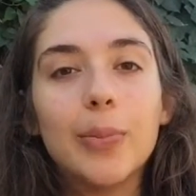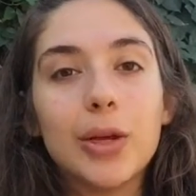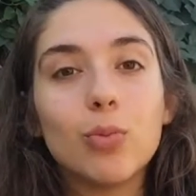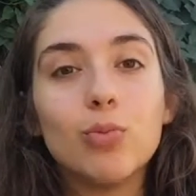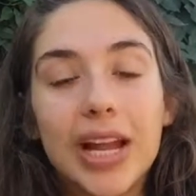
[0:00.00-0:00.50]

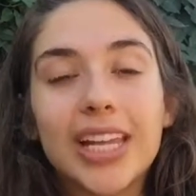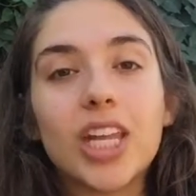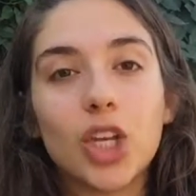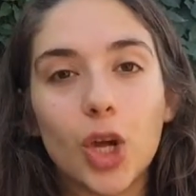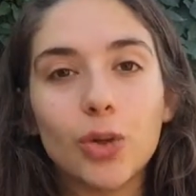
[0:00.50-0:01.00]
be
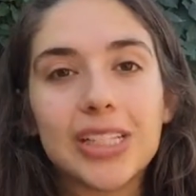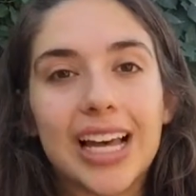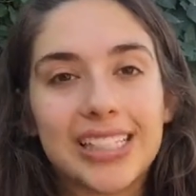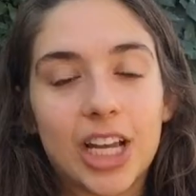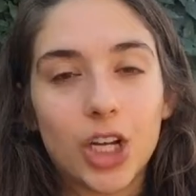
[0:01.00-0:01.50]
making notes
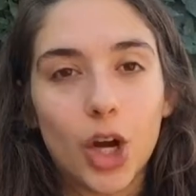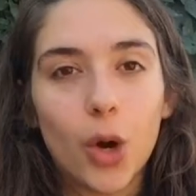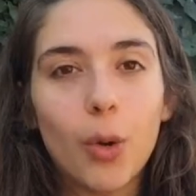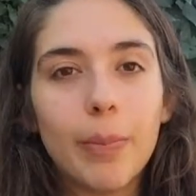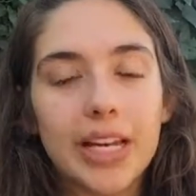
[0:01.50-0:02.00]
as I
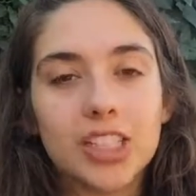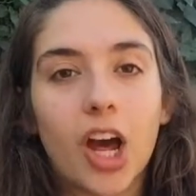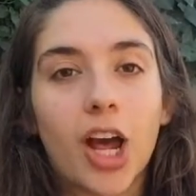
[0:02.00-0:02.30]
go based